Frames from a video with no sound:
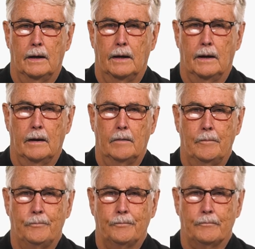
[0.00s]

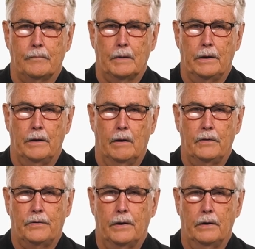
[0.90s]
Um, you know,
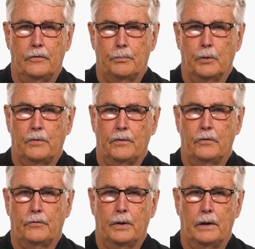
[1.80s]
I started Sports
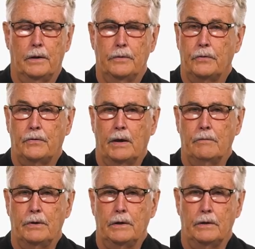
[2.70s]
Illustrated in the
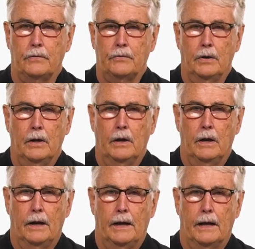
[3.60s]
70s
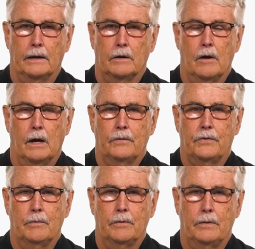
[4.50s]
and caught
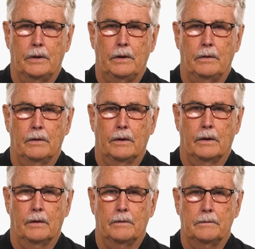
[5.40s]
some of the
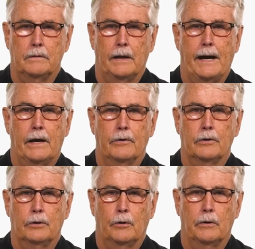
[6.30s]
uh,
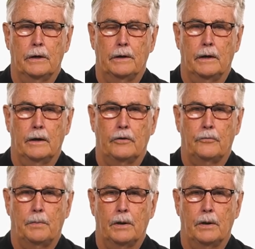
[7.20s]
latter glory days.